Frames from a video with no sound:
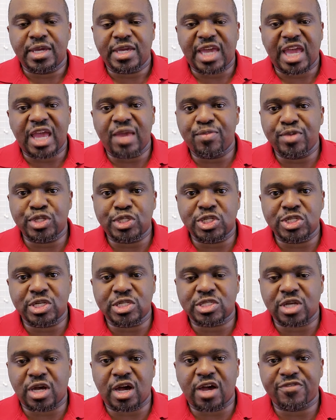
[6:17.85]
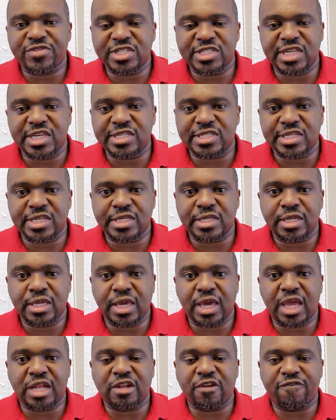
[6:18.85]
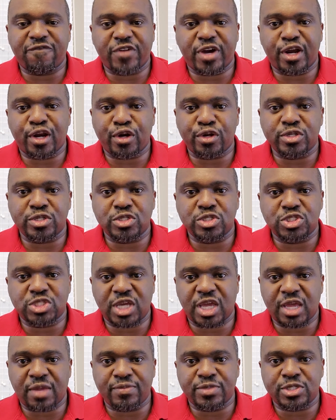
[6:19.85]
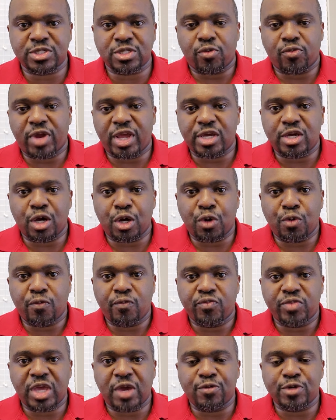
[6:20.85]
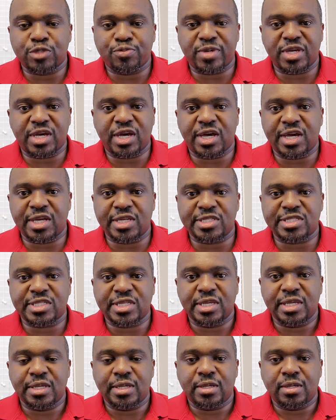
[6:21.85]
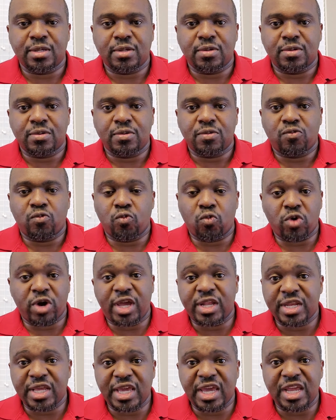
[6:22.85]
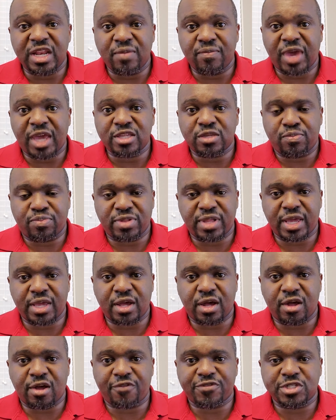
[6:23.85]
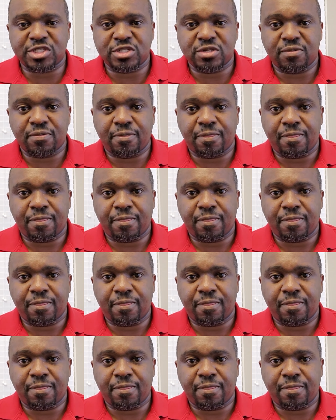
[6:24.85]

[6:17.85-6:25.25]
came into this offseason and they fired James Borrego, it was because, one, he didn't make the playoffs.